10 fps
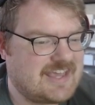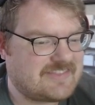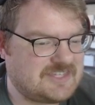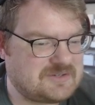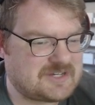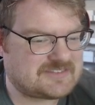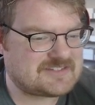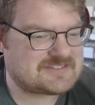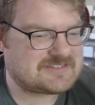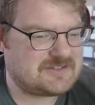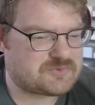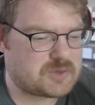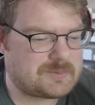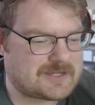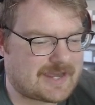that you get this
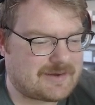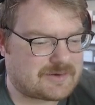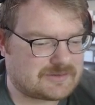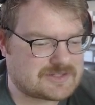Ruby Kyogre. Let's